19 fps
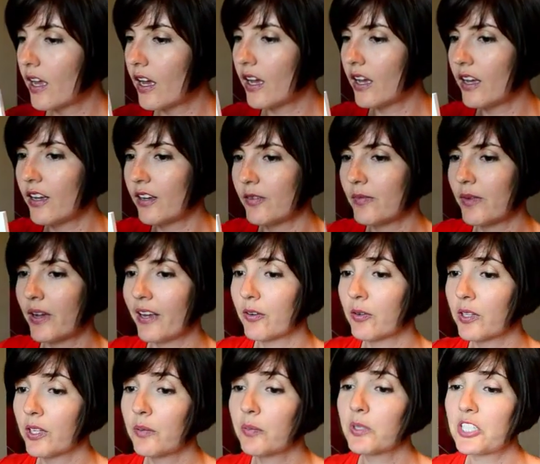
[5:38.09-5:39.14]
I
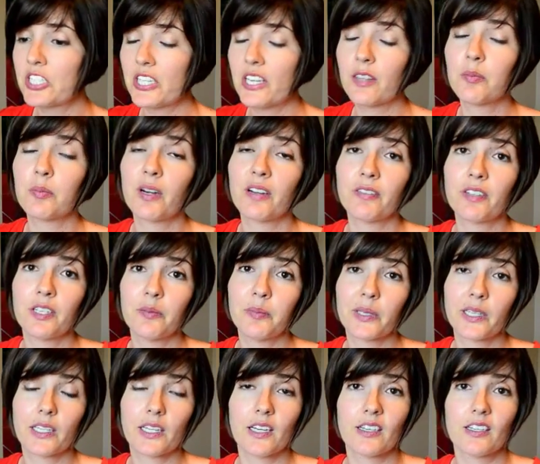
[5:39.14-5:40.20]
really appreciate the brevity
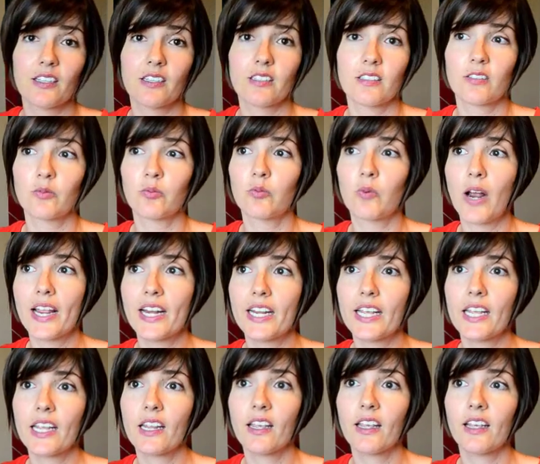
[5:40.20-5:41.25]
because
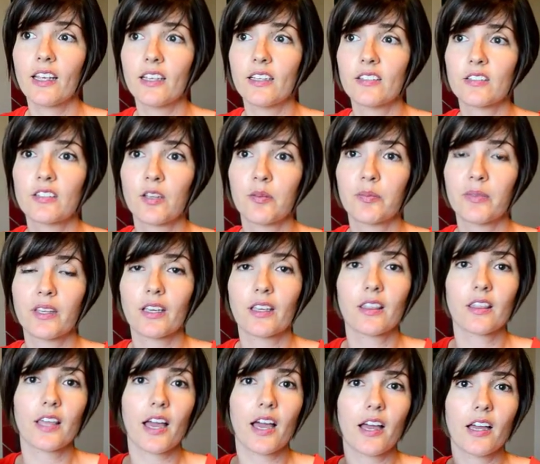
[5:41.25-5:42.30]
writing is something
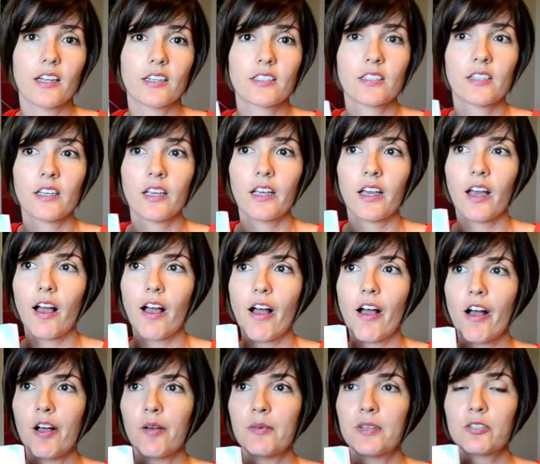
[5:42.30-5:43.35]
that
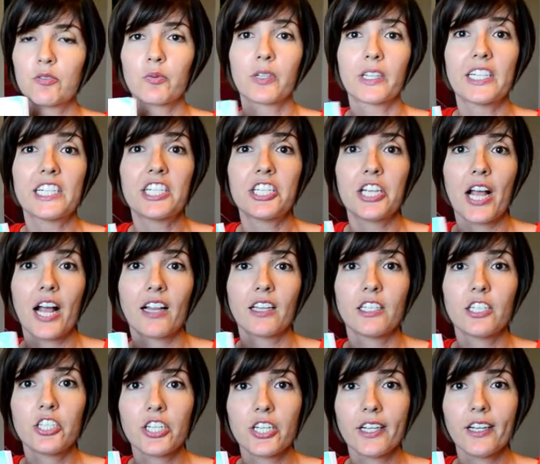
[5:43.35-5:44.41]
is really
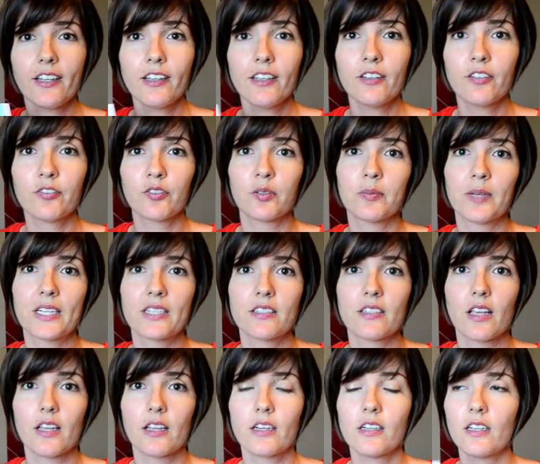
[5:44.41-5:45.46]
challenging for my
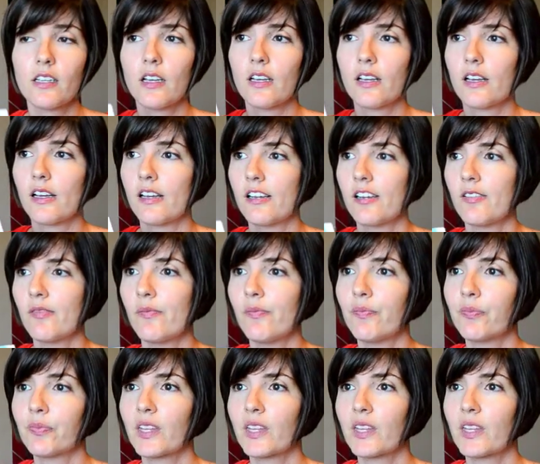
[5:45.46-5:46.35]
son. I